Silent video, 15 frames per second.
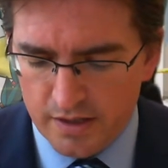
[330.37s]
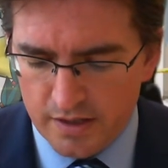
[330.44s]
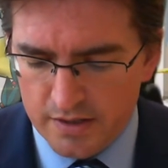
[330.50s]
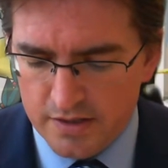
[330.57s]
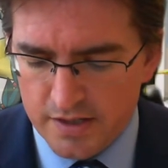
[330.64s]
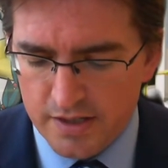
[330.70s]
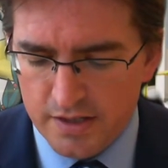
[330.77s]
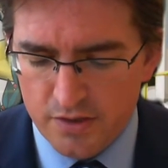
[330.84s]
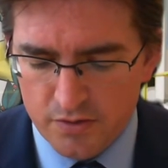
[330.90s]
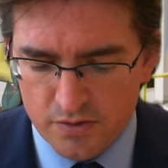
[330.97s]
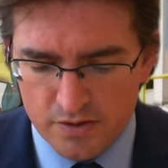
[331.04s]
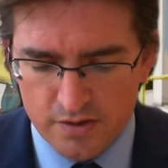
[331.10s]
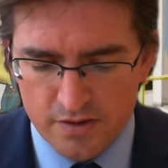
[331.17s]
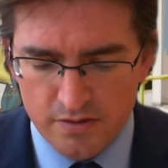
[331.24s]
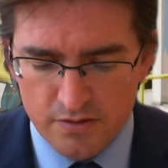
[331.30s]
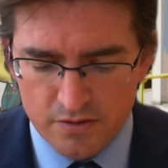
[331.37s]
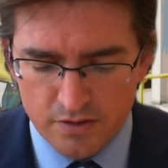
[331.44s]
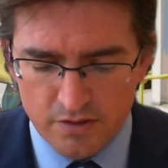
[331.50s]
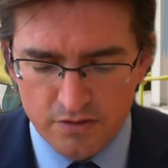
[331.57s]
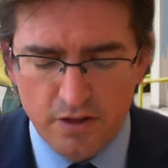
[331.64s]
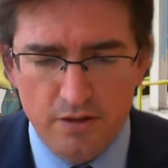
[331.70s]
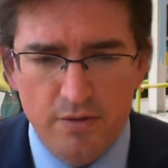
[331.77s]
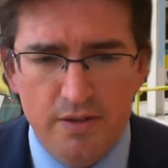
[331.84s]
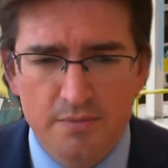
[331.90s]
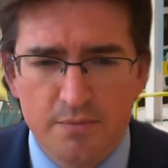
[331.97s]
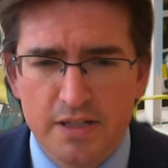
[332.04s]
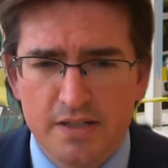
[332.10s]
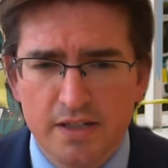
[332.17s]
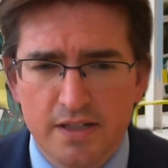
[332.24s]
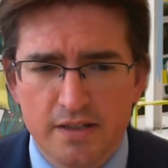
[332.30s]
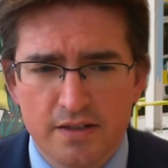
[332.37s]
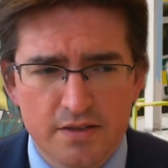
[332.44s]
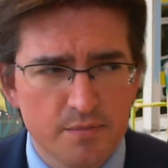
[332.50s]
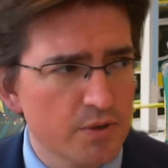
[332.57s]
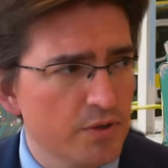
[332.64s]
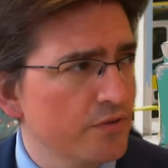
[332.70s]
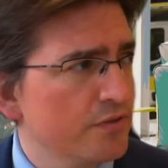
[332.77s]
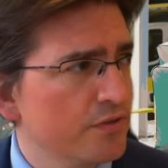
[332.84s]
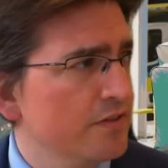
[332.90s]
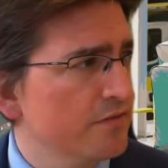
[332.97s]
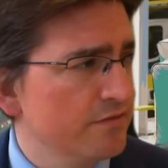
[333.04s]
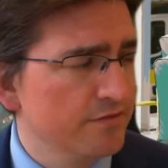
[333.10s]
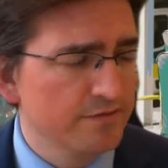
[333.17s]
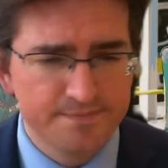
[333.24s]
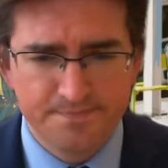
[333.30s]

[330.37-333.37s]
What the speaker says: continue to grow and be seen as a positive.